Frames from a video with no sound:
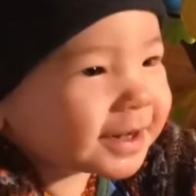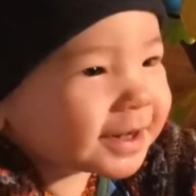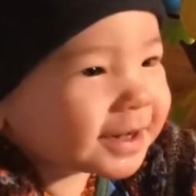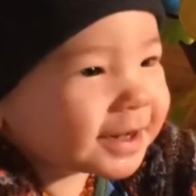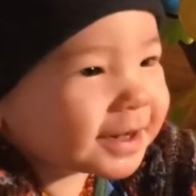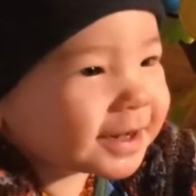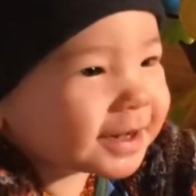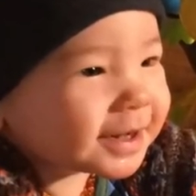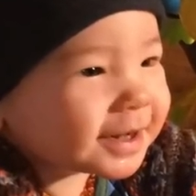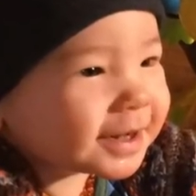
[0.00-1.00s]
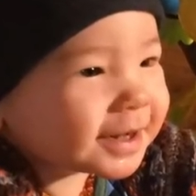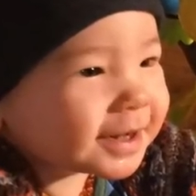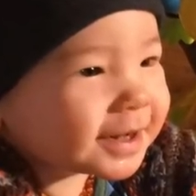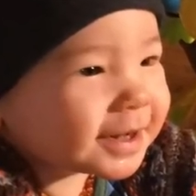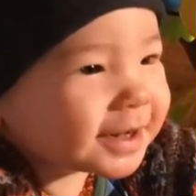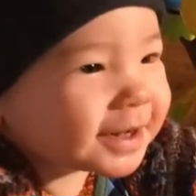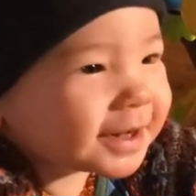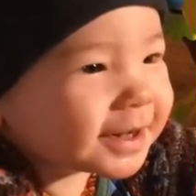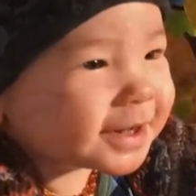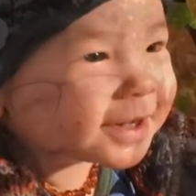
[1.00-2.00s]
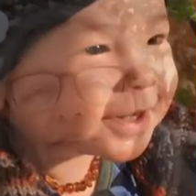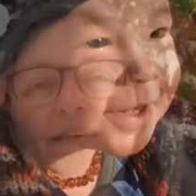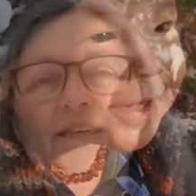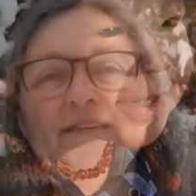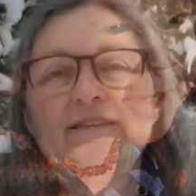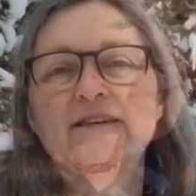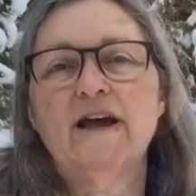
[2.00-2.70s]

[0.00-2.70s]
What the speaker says: eczema through on his arm. He